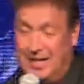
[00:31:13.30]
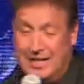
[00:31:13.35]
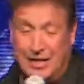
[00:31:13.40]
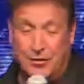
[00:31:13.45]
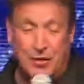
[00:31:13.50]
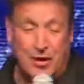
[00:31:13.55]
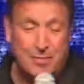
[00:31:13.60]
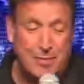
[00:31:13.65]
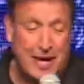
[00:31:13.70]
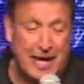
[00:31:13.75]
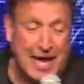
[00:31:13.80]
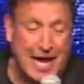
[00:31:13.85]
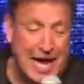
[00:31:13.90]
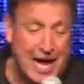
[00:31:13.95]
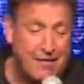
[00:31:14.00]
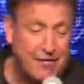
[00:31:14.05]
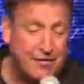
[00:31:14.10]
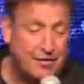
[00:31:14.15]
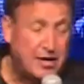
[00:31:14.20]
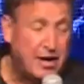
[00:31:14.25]
that we may
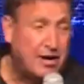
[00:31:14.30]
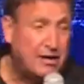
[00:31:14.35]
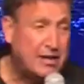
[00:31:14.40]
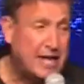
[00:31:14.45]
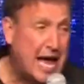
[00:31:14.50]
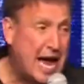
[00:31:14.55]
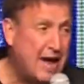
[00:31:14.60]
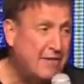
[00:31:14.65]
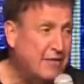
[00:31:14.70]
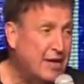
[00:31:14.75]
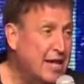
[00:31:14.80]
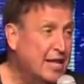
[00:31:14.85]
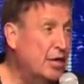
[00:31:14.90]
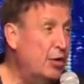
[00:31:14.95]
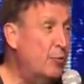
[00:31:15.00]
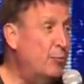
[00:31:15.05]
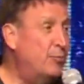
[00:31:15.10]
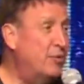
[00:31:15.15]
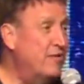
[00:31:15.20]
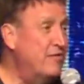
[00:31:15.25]
have in our life that
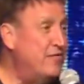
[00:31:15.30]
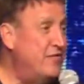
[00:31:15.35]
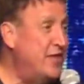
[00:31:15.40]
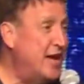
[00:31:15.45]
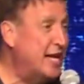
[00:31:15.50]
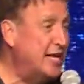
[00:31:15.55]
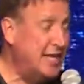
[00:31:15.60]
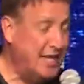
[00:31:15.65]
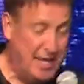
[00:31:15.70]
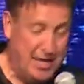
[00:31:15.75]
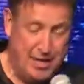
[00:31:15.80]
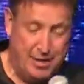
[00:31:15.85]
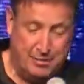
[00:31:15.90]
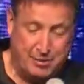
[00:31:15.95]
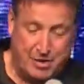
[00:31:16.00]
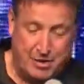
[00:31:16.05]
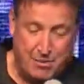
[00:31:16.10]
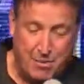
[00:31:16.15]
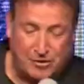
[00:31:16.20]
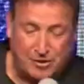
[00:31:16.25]
will prevent Him,
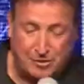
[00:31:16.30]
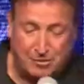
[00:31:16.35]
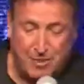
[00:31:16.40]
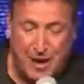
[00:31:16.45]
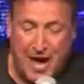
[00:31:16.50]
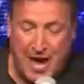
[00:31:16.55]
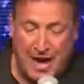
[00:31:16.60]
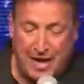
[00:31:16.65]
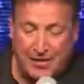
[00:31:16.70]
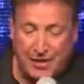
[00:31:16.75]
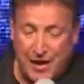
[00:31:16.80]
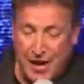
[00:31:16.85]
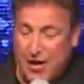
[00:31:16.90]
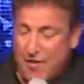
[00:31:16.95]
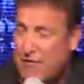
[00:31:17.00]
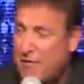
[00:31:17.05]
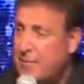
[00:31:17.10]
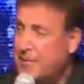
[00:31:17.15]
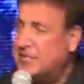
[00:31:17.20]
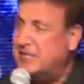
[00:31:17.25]
come on, somebody,
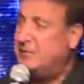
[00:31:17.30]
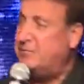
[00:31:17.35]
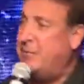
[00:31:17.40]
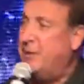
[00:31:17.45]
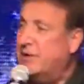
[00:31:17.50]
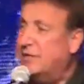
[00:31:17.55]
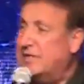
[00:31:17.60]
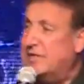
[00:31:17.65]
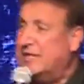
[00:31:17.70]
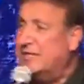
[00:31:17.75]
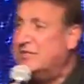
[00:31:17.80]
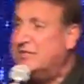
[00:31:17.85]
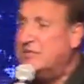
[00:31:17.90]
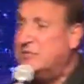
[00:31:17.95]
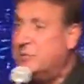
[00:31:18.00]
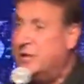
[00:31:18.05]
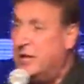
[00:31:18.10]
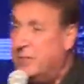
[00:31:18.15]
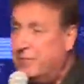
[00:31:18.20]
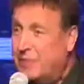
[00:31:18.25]
from experiencing, listen
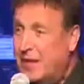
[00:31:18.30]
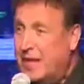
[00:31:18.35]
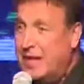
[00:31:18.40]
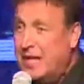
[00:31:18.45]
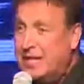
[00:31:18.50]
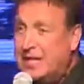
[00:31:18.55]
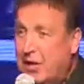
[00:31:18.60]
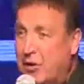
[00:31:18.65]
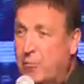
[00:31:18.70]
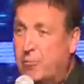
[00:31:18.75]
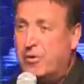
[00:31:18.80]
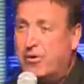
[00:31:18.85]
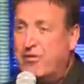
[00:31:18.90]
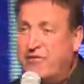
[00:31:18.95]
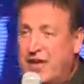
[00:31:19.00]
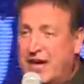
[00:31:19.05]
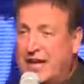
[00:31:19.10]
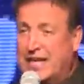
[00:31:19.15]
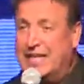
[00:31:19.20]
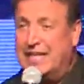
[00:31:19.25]
to me, that will
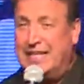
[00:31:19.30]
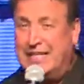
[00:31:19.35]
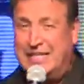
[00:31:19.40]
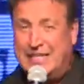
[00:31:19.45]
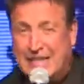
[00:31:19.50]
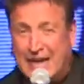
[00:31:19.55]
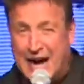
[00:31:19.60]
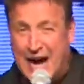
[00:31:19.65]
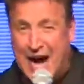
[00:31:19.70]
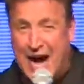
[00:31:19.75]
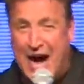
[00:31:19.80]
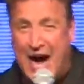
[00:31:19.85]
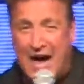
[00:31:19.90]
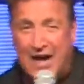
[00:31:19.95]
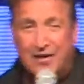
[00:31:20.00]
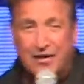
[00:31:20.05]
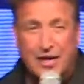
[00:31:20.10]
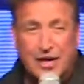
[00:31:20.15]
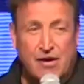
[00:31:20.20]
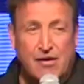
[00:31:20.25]
prevent God
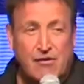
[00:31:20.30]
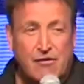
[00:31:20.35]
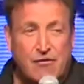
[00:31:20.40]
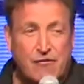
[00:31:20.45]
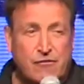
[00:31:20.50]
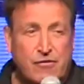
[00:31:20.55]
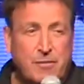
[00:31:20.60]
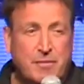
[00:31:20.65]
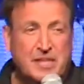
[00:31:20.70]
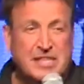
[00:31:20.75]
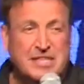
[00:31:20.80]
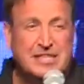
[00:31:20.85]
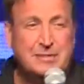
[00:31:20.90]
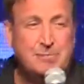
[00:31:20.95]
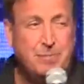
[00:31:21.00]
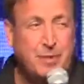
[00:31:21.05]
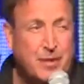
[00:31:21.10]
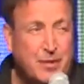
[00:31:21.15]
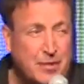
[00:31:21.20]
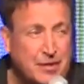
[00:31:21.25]
from
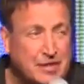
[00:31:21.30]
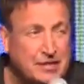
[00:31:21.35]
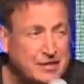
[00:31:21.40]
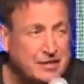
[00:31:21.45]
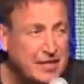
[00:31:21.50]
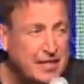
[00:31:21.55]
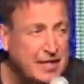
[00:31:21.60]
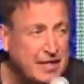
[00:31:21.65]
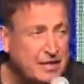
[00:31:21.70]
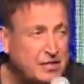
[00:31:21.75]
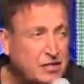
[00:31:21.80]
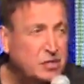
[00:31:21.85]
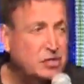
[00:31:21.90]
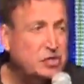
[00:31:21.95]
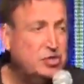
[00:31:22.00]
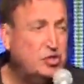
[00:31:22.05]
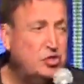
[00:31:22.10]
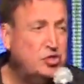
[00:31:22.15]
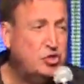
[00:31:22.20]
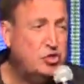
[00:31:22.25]
experiencing the
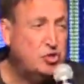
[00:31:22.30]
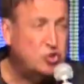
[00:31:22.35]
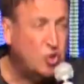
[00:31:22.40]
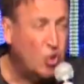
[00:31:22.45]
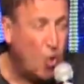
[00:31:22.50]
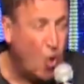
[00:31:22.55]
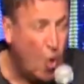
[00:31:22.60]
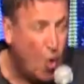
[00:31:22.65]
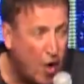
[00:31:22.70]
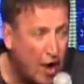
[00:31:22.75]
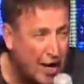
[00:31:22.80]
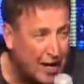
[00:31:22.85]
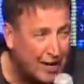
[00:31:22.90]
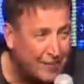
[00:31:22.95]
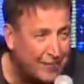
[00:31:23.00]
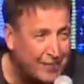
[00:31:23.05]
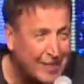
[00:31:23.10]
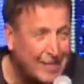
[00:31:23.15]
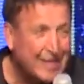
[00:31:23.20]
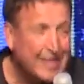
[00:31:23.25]
joy
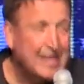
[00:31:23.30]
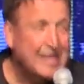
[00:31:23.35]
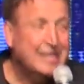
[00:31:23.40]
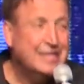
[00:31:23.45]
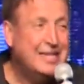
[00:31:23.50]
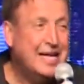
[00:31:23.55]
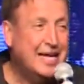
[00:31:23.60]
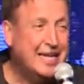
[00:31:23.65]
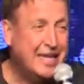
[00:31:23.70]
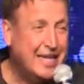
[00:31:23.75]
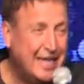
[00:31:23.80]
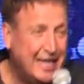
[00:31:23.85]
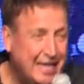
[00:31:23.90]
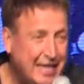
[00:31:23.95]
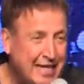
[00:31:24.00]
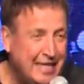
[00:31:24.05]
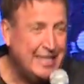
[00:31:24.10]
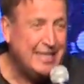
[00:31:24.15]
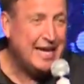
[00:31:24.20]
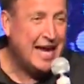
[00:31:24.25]
that
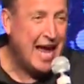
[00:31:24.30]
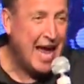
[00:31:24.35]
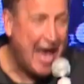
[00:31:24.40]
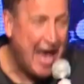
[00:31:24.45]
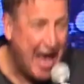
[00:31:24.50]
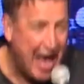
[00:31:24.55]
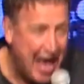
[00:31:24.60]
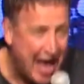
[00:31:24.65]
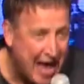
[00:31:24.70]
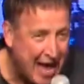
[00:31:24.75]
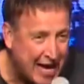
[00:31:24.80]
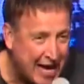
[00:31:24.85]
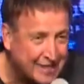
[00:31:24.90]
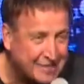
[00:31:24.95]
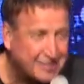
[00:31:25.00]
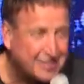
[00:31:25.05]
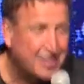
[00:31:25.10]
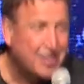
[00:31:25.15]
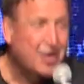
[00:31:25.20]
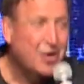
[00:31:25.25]
He
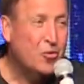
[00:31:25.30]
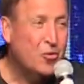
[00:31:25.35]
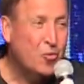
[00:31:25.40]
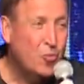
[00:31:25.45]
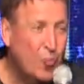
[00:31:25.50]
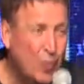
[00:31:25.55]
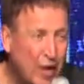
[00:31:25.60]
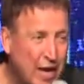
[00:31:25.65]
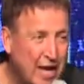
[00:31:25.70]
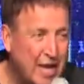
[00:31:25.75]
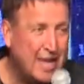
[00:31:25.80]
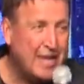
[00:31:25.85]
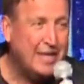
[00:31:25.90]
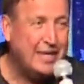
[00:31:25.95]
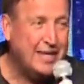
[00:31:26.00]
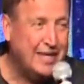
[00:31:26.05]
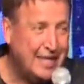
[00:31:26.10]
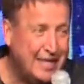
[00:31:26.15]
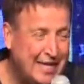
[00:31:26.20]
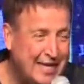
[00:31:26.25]
has when
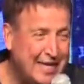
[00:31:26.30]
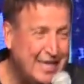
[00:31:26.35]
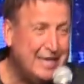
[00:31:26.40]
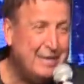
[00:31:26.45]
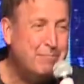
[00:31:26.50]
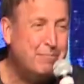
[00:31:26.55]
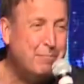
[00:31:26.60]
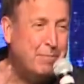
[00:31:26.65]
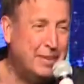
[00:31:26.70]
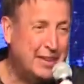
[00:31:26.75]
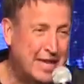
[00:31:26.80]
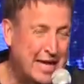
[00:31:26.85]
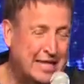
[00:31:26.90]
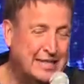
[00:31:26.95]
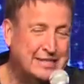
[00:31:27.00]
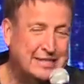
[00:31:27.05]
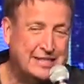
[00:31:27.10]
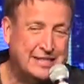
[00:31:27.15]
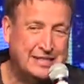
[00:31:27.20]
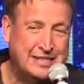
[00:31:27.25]
He
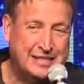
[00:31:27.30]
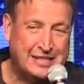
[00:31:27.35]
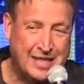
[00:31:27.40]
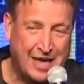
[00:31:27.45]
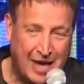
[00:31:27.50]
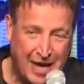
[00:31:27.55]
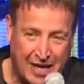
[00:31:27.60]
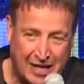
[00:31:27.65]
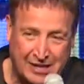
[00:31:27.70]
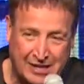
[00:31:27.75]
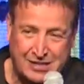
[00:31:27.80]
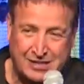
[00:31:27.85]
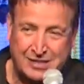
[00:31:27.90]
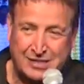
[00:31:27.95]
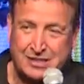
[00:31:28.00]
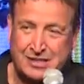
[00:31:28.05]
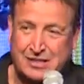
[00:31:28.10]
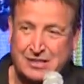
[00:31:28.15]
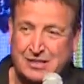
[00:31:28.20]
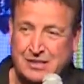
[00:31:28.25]
blesses
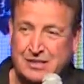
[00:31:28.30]
us.